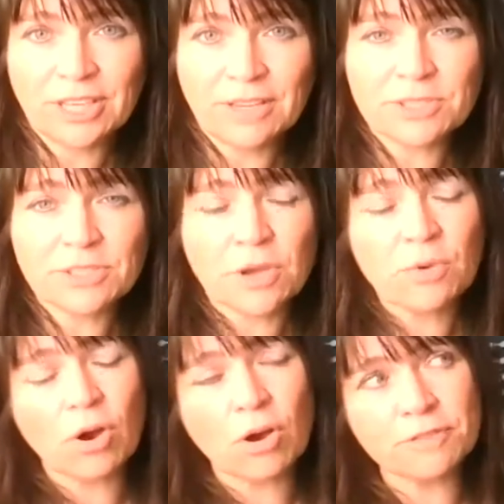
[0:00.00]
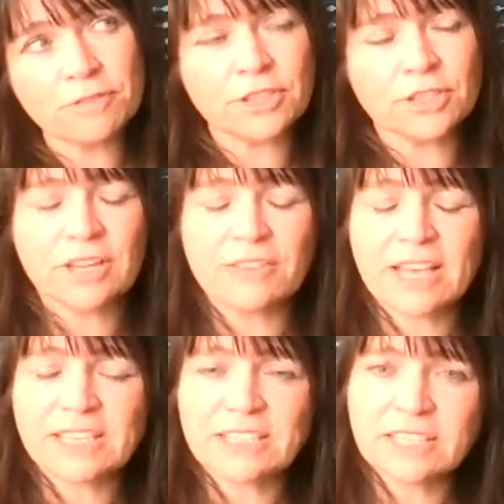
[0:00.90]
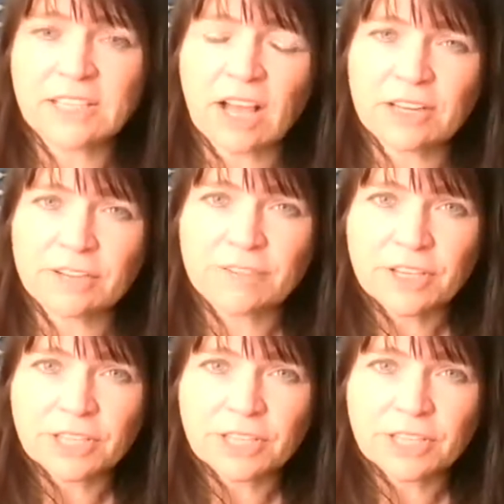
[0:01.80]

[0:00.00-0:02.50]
And so often there's this kind of,